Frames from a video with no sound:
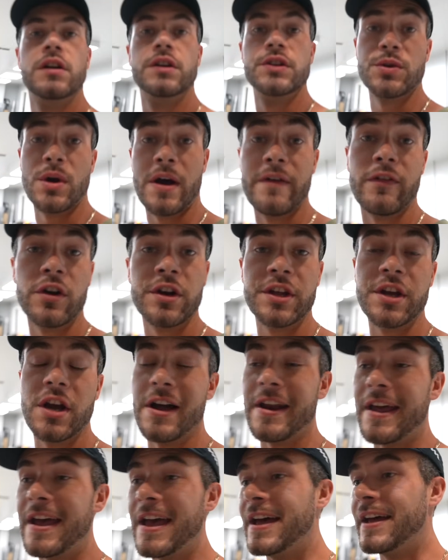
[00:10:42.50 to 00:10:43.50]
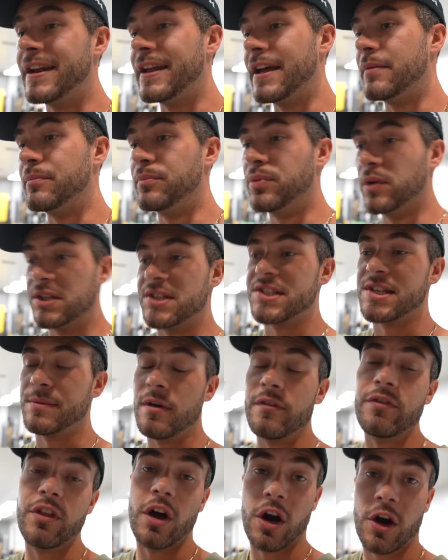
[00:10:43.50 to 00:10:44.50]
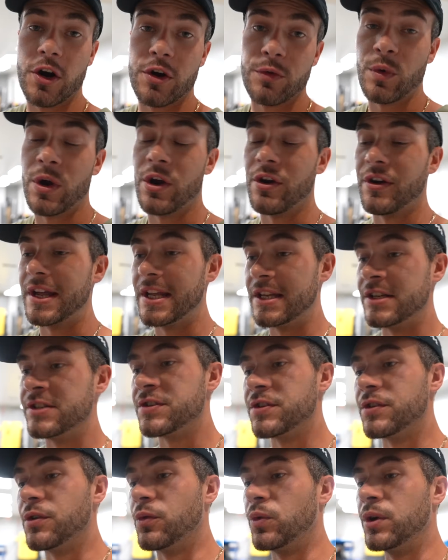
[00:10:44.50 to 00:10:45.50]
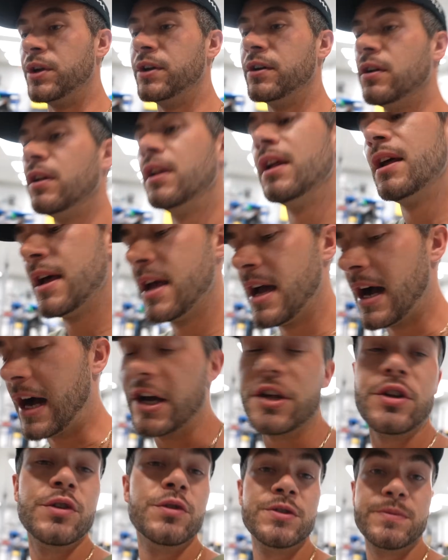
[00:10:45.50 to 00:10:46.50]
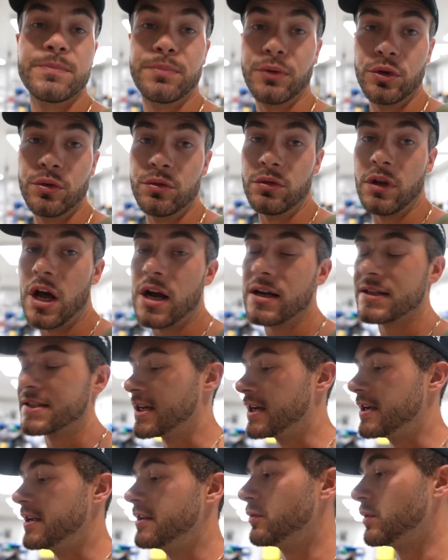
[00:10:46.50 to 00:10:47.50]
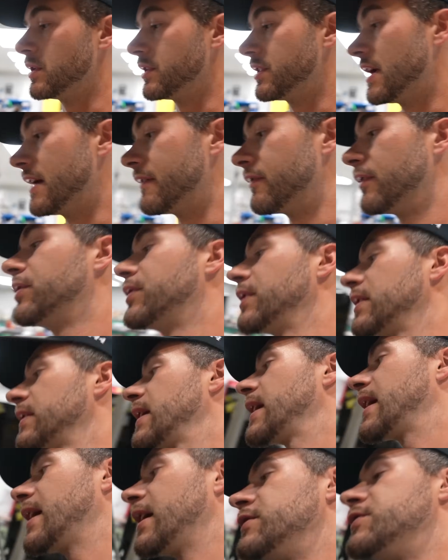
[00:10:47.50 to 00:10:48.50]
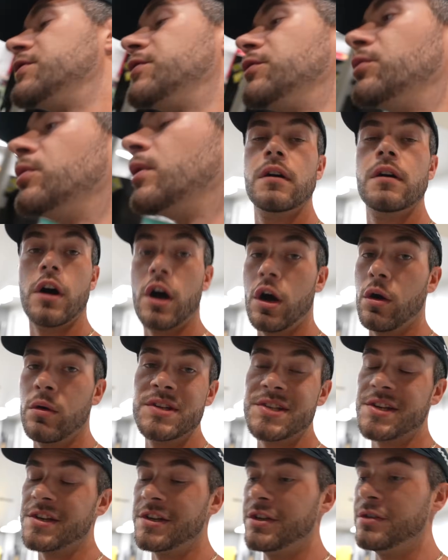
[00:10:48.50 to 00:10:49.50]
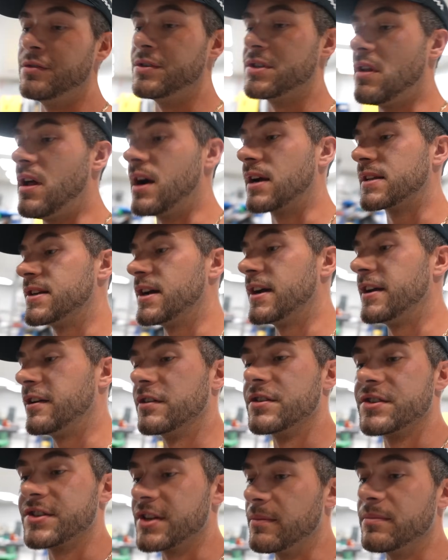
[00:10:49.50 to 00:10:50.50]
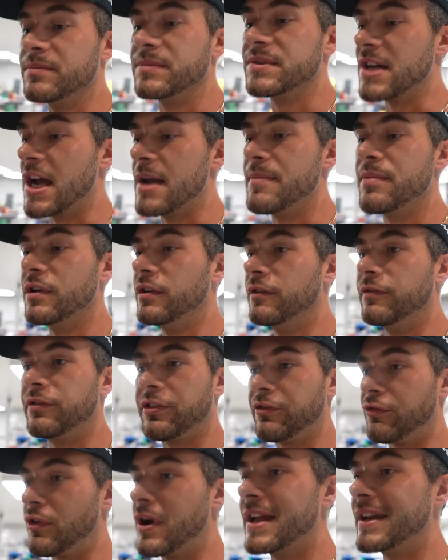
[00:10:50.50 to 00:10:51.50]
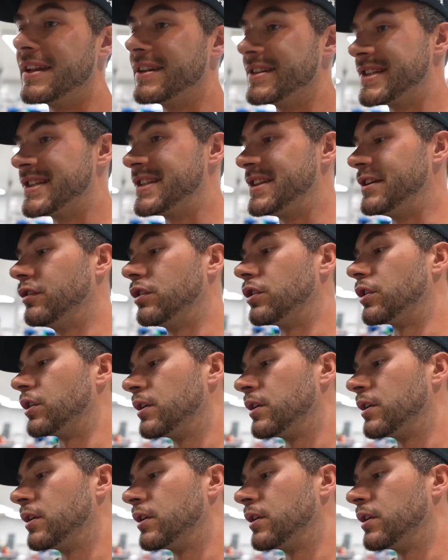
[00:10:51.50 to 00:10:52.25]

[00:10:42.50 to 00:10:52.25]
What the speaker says: So I've already gone ahead and put some of the hardware into the wheel. I use blue Loctite with everything that I do. Always good to use Loctite or some type of thread sealer.